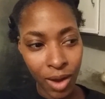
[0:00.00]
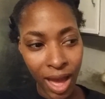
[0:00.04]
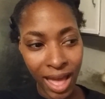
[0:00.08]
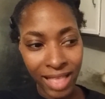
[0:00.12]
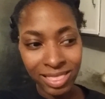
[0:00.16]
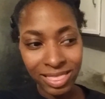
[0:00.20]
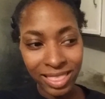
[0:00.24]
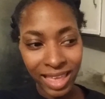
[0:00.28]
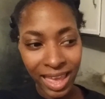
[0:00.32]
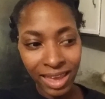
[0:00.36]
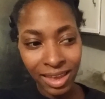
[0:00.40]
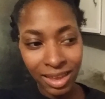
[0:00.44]
I
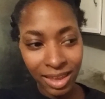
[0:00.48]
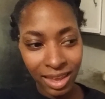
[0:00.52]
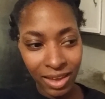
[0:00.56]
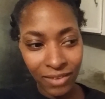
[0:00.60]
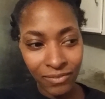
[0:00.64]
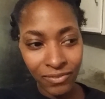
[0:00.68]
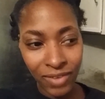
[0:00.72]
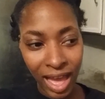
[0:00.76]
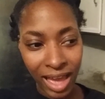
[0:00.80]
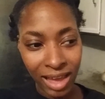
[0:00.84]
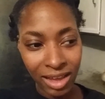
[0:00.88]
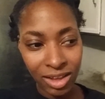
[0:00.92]
think
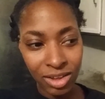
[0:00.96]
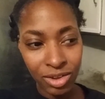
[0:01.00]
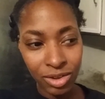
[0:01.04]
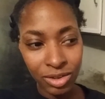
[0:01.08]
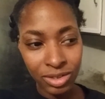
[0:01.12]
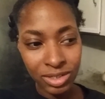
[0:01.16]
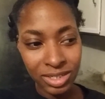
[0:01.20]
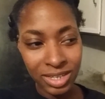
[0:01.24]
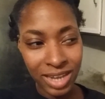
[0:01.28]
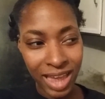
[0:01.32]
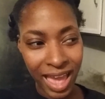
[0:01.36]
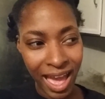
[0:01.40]
if I
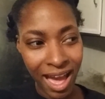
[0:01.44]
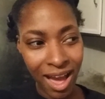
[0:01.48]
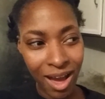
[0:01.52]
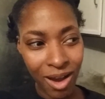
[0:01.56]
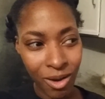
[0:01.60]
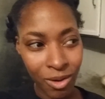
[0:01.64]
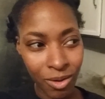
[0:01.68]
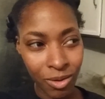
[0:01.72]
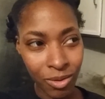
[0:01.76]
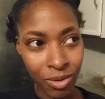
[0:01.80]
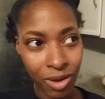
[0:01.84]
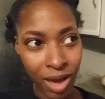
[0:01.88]
cook
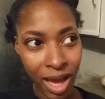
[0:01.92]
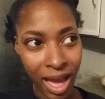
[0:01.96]
now,